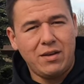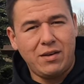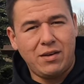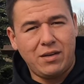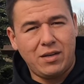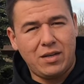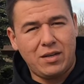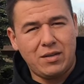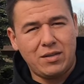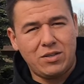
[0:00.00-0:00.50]

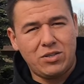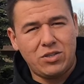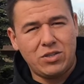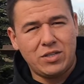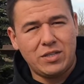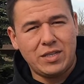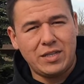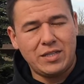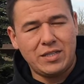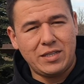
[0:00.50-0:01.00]
Uh, it's
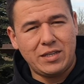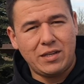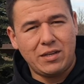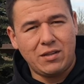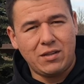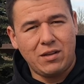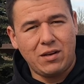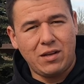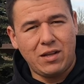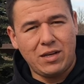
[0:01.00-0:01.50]
just nice to get a
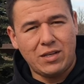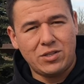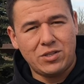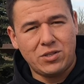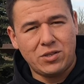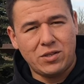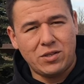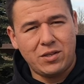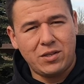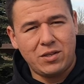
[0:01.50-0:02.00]
little
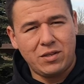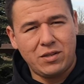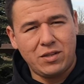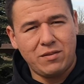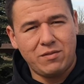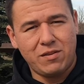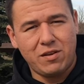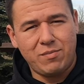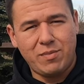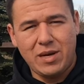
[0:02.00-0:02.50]
extra
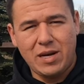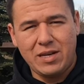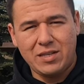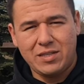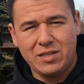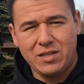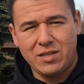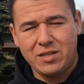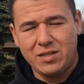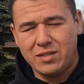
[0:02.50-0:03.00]
lift
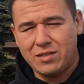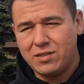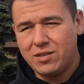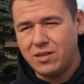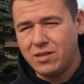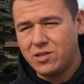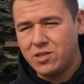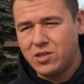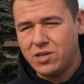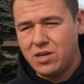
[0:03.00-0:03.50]
capacity and
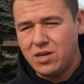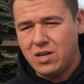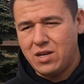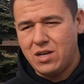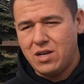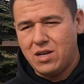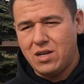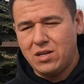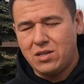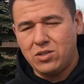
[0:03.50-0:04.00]
such.
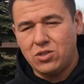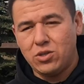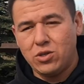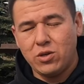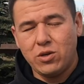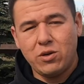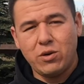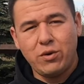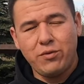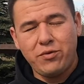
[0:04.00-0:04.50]

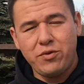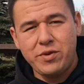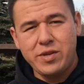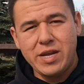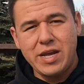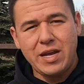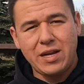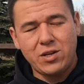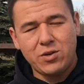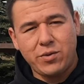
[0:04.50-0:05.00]
So if you
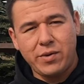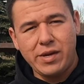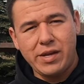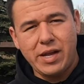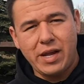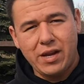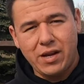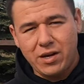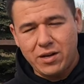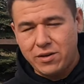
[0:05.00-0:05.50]
take
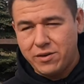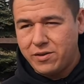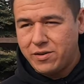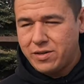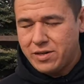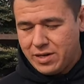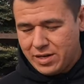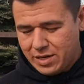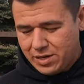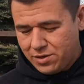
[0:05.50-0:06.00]

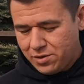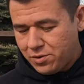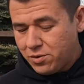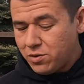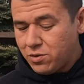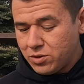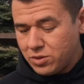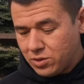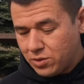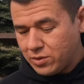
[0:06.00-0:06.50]
2,800 and you
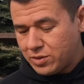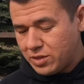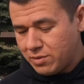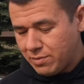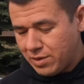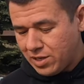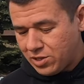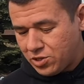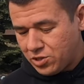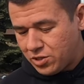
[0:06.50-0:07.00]
use those
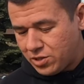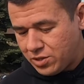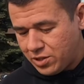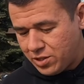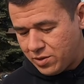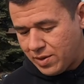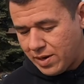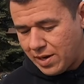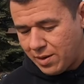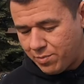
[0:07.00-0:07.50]
dimensions
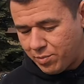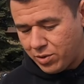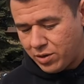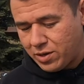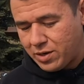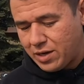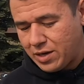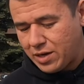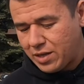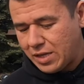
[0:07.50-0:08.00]
and you put
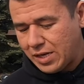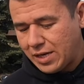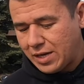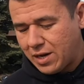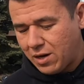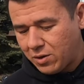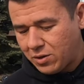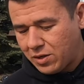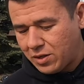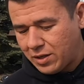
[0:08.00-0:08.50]
it into the
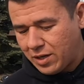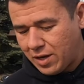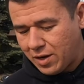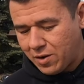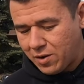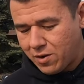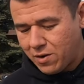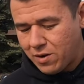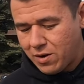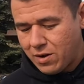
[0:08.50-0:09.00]

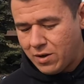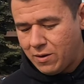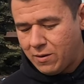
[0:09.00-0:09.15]
calculator,